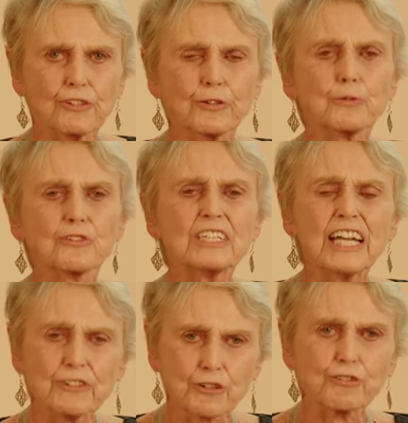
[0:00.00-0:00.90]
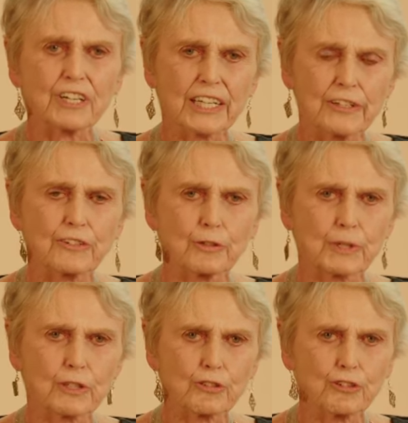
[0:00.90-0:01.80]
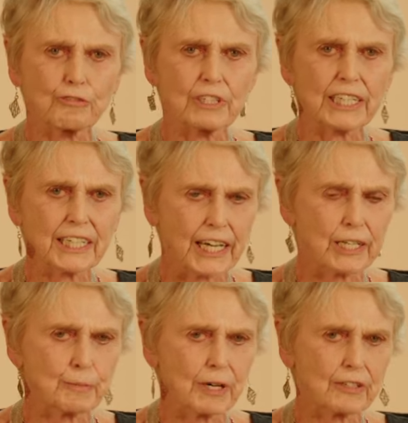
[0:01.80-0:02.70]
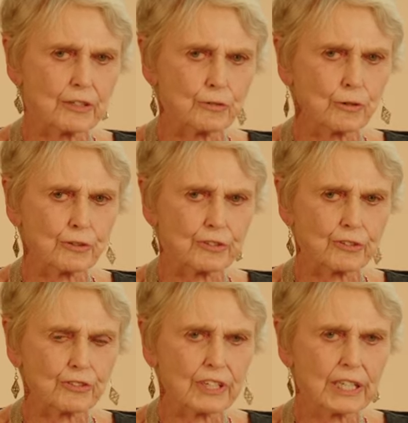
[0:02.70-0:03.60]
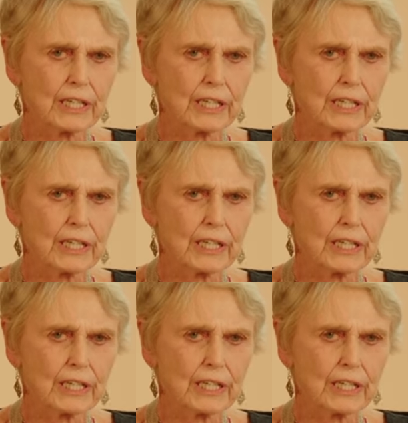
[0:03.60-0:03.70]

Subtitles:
was a legendary editor because she really cared about her authors